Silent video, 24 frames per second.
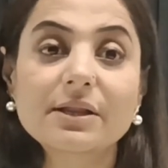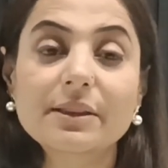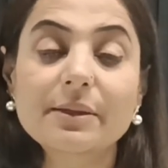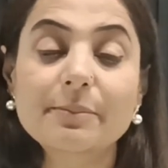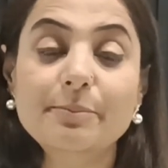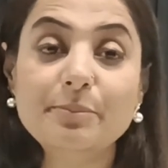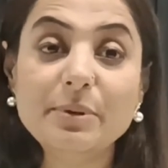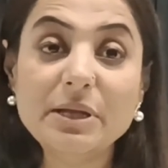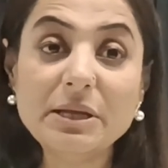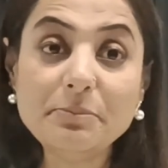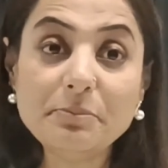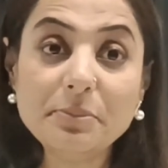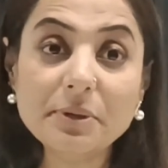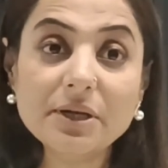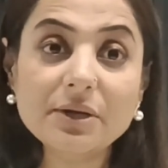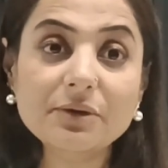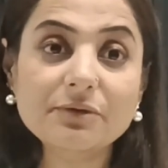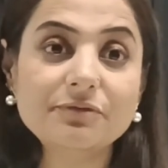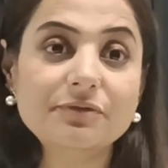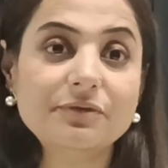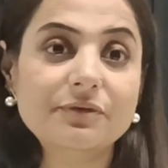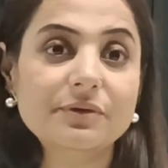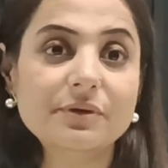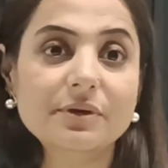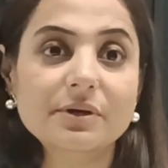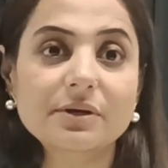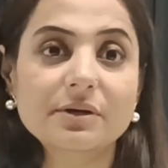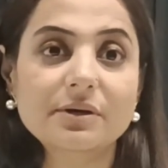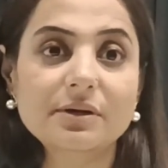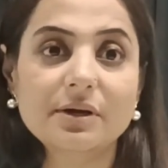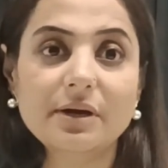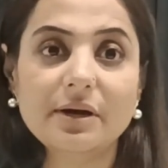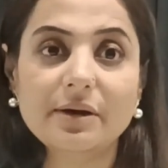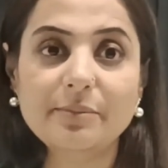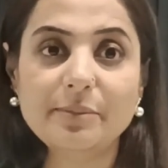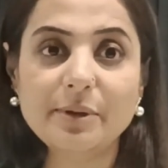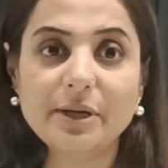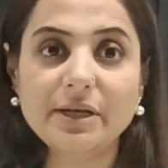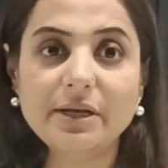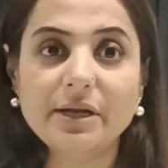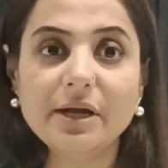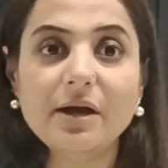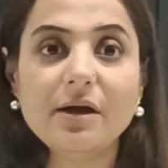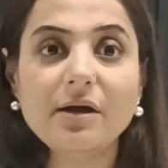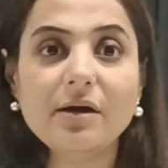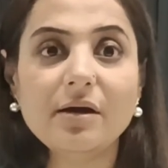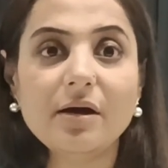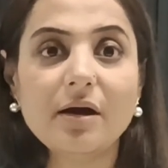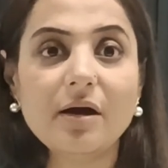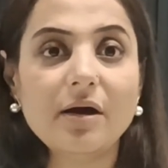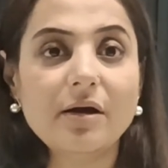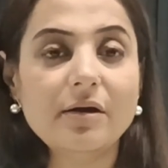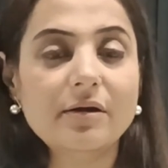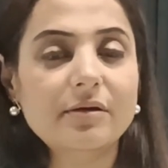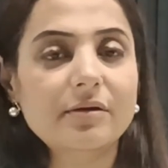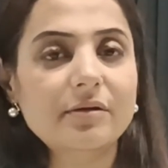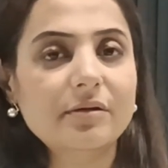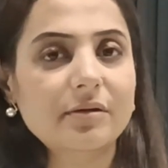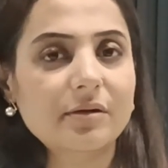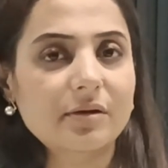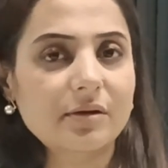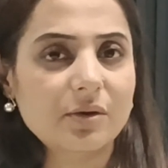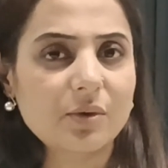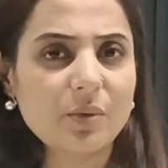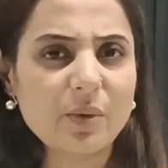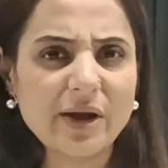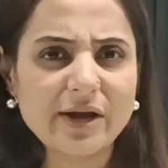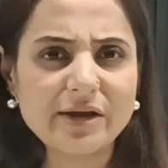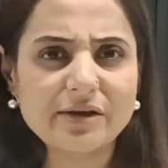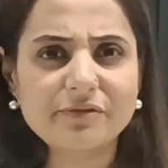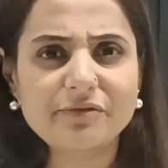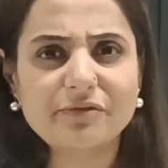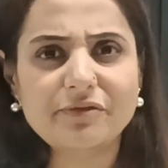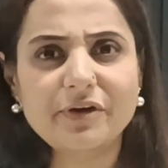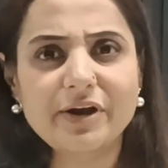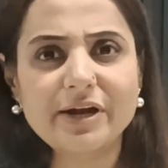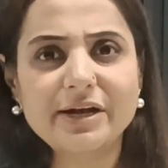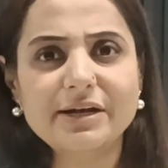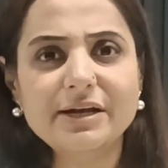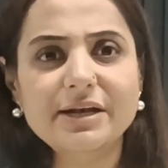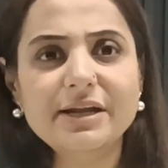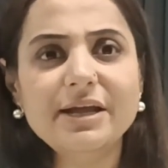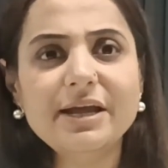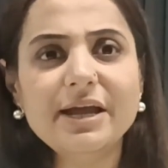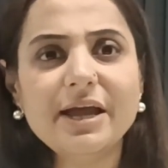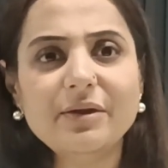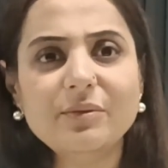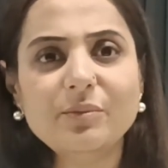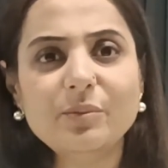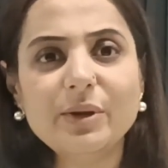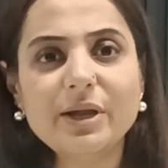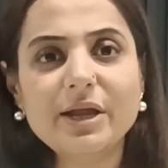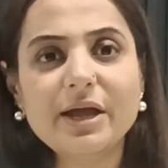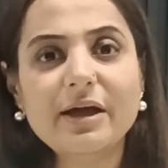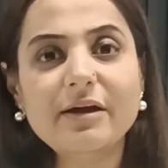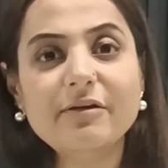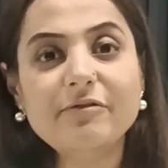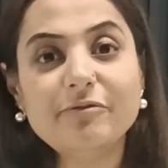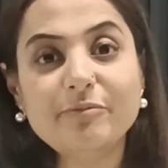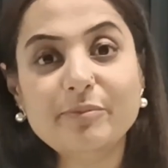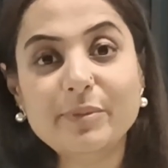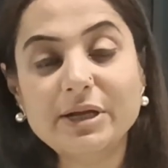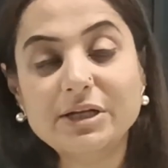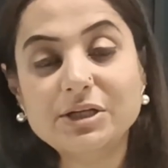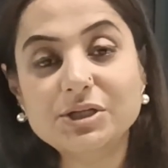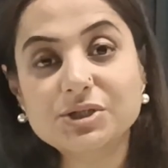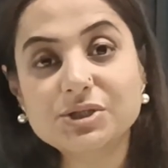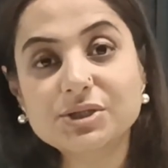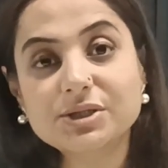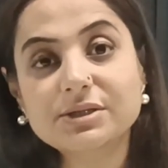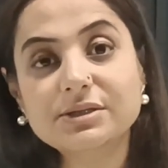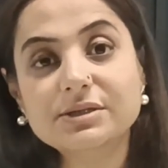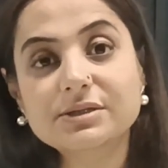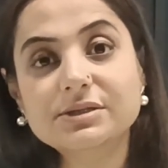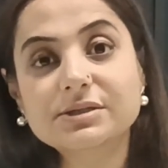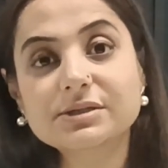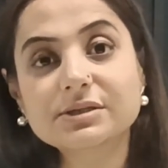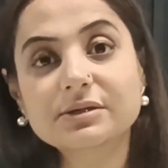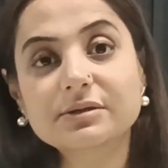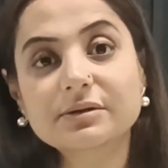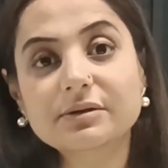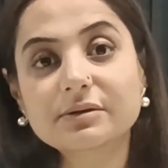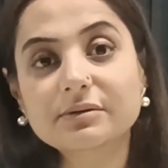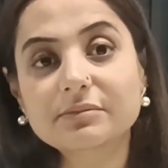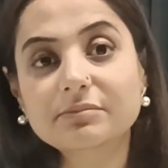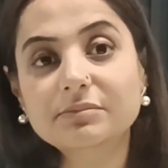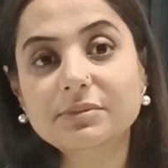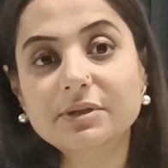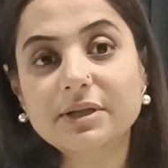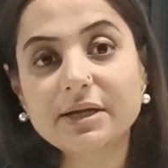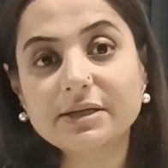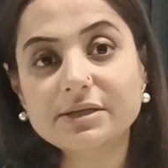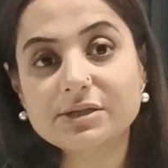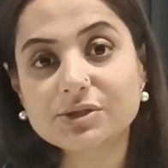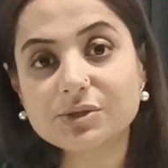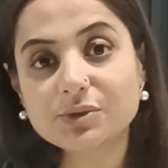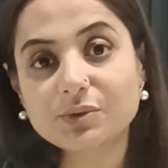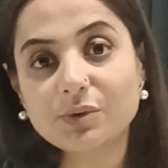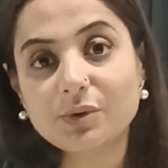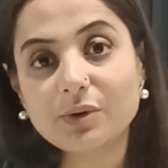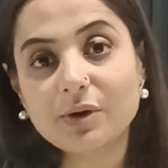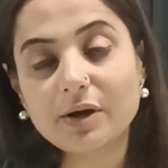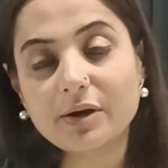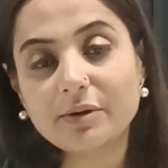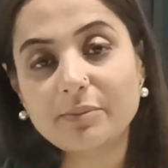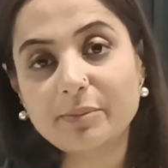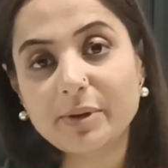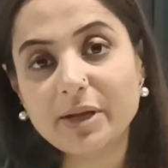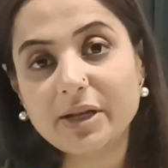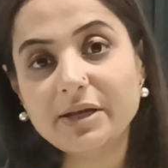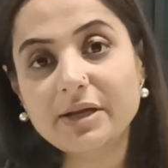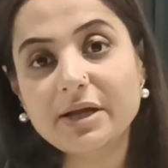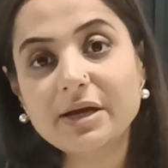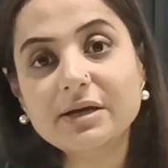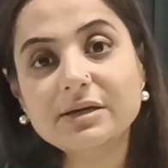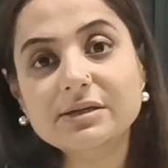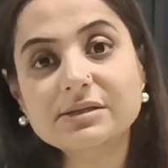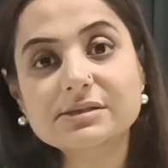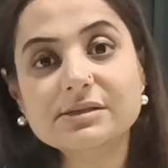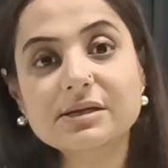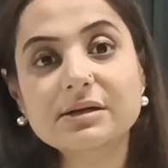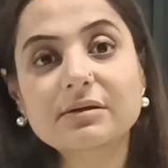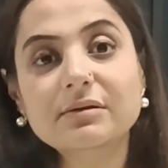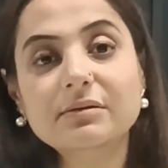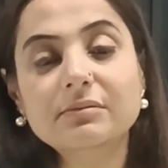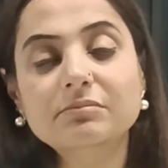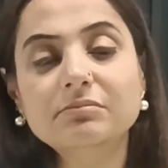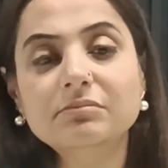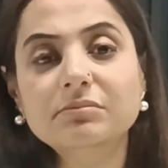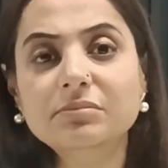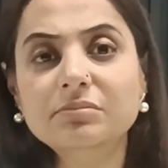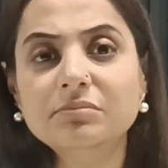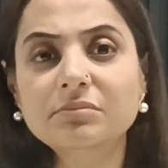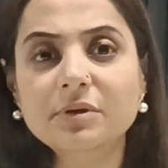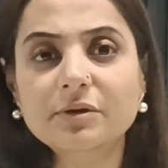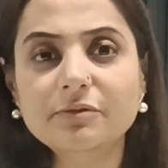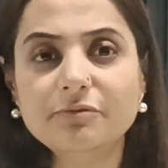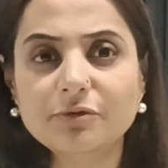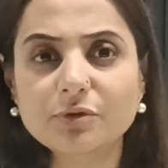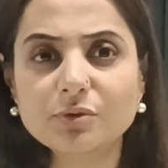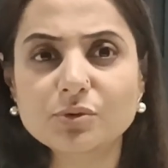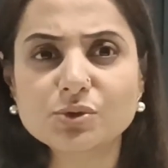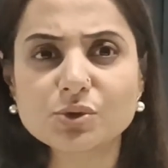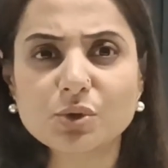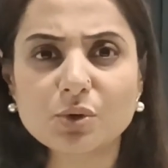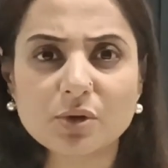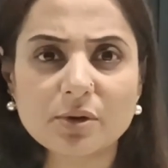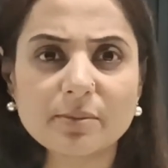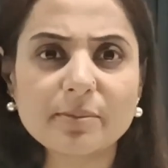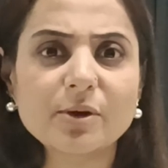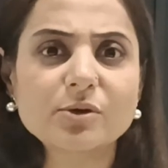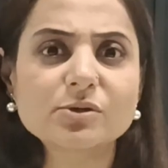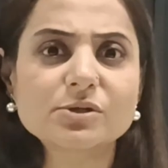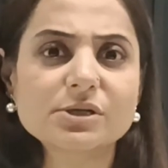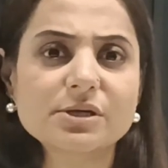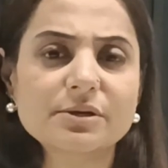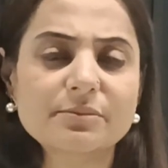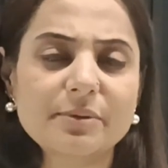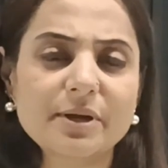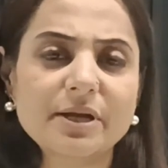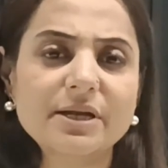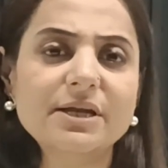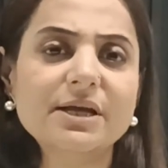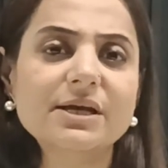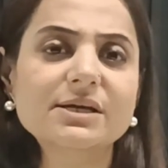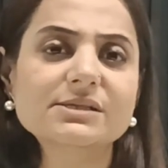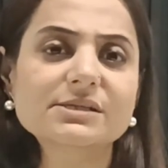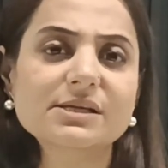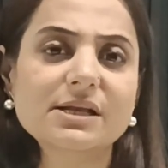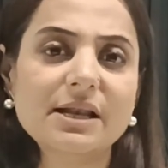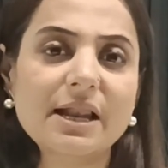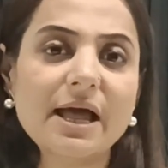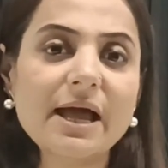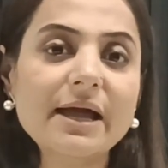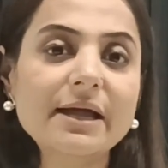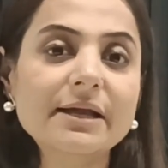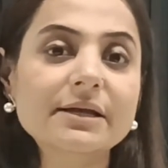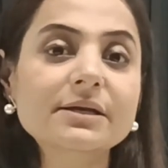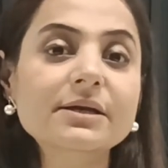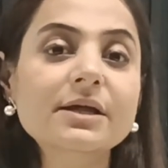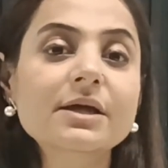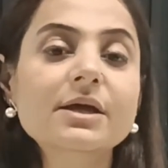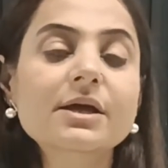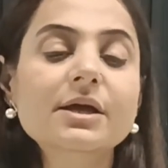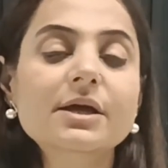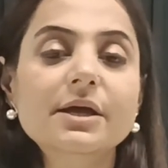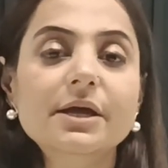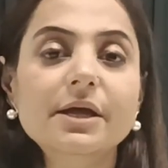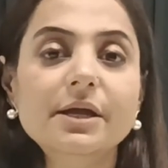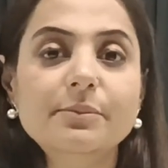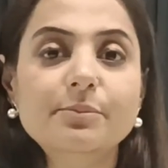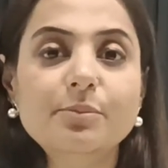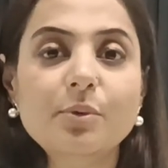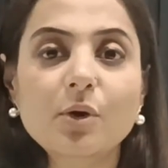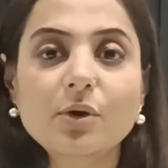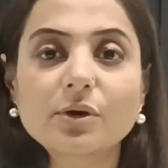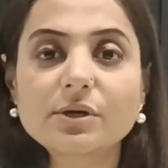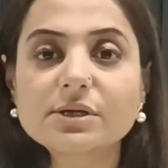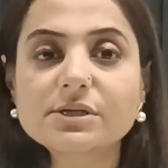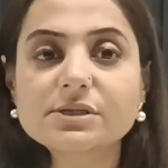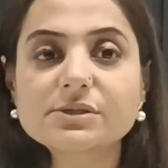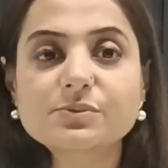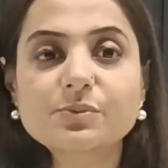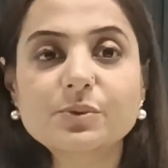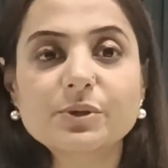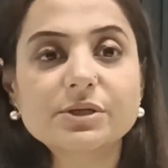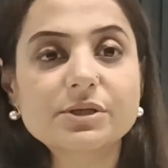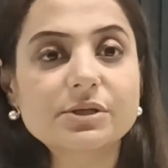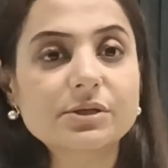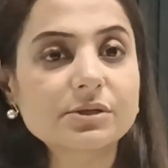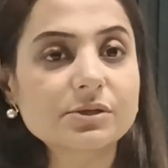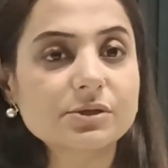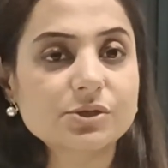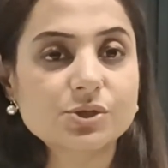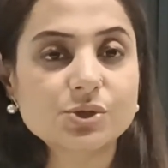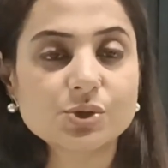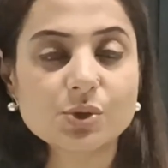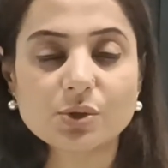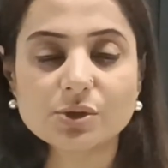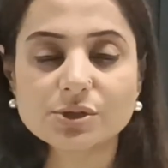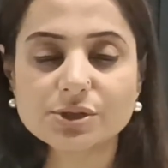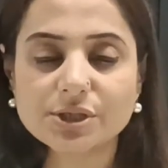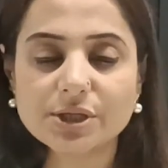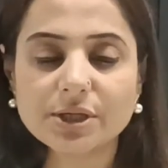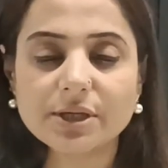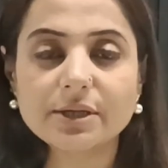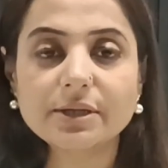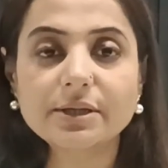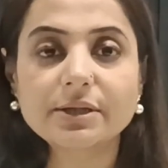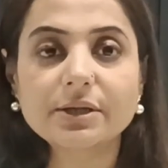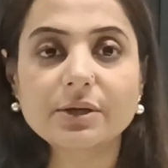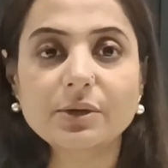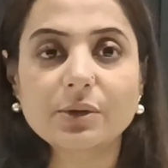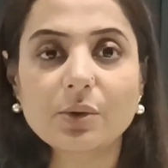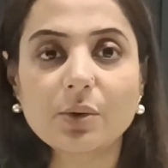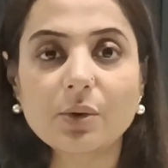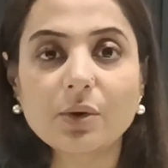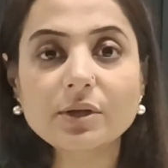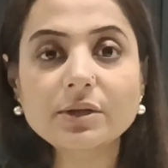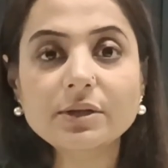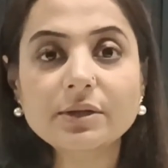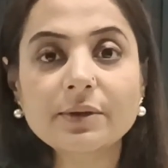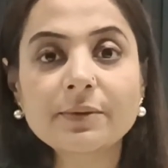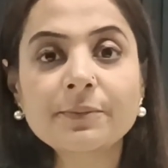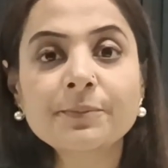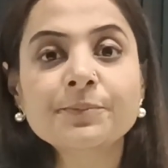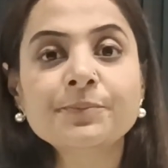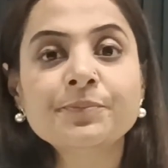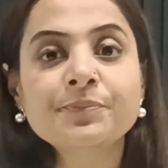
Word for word: the people of uh, Armenia are uh, quite friendly and we have mentioned uh, that you know Armenia is a if you talk about Armenia as a land it borders with Georgia in the north